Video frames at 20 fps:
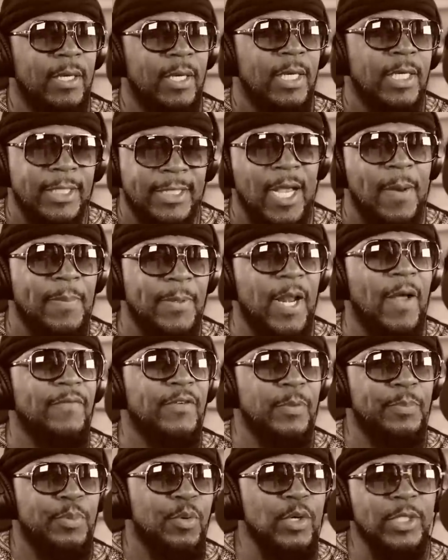Jumping off the
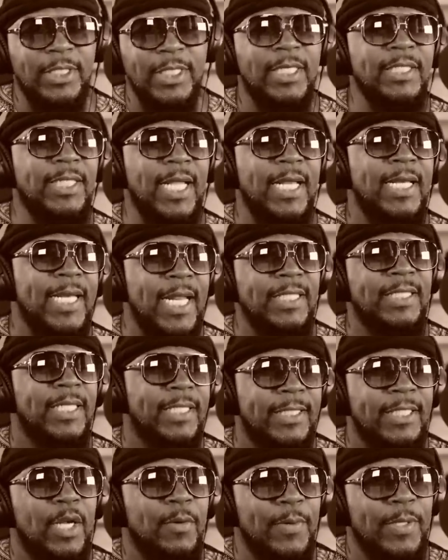porch is a
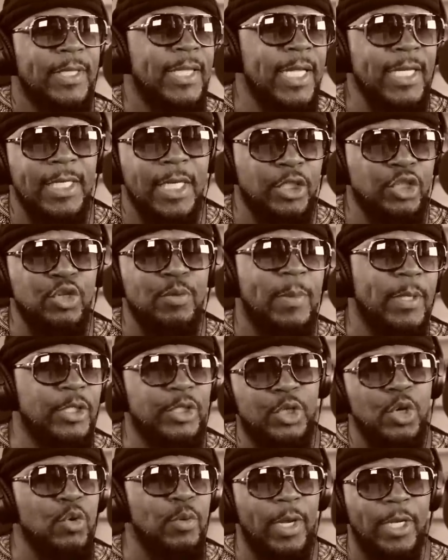necessary thing that you must
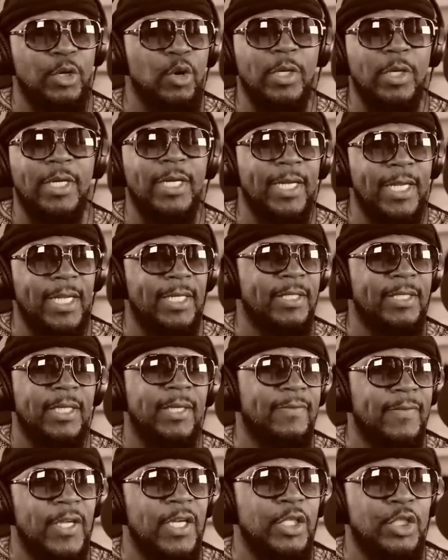do in order to get to the
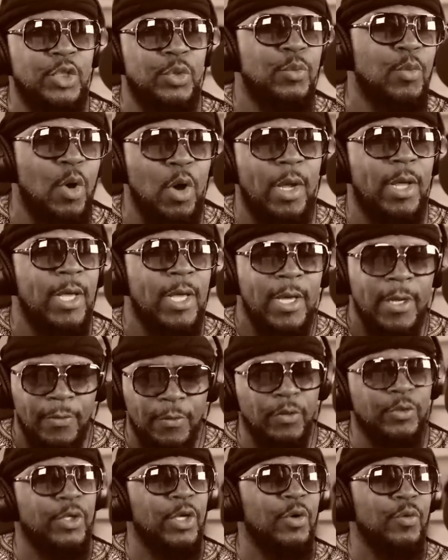things you want.
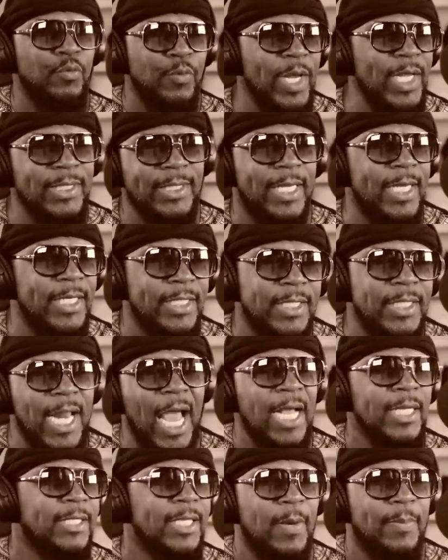The risk is
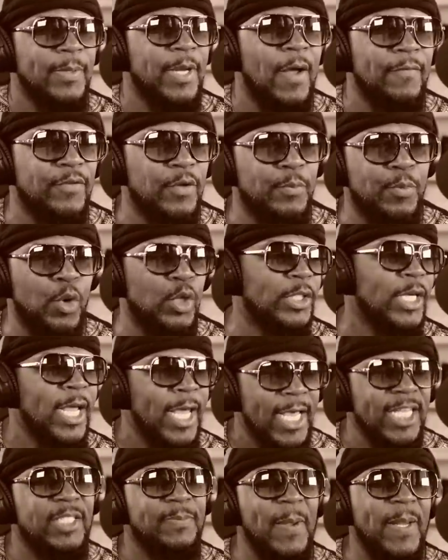not jumping off the porch,
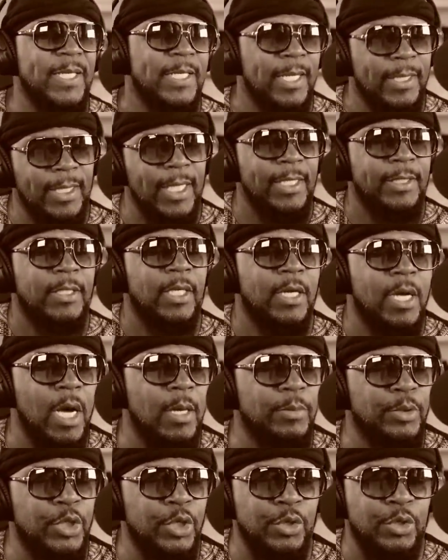expecting things to come
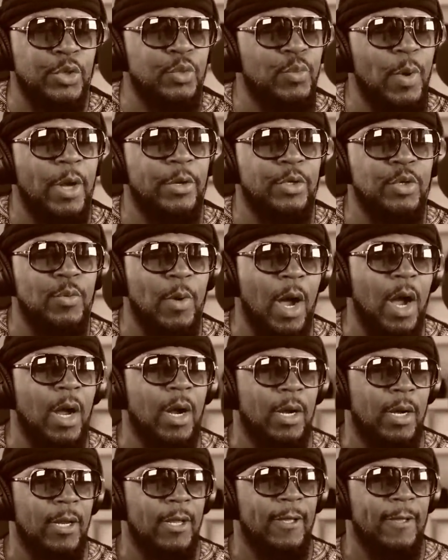to you where you are.
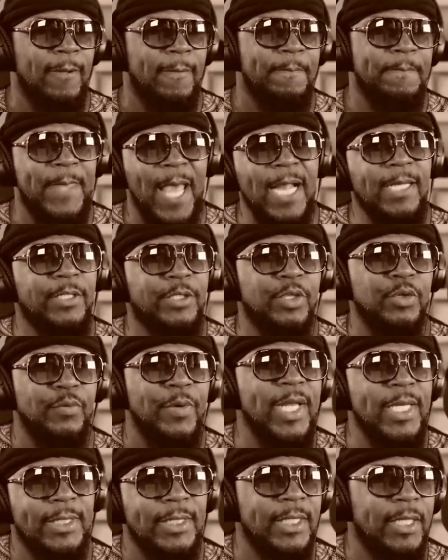That's the
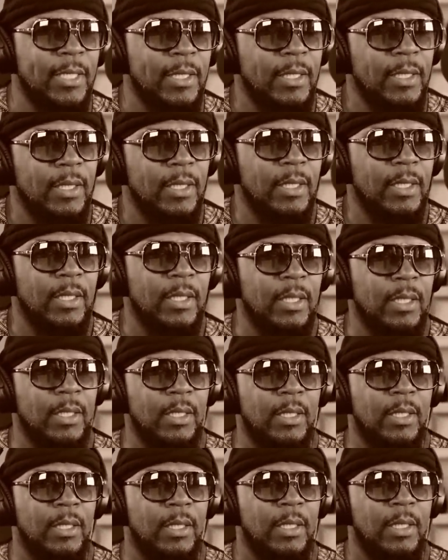risk.
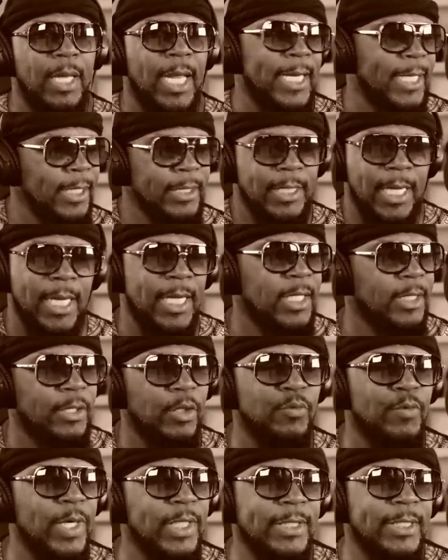And it's, it's a
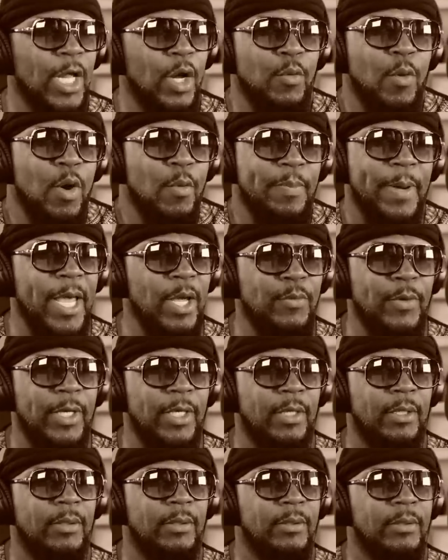risk that won't pay well.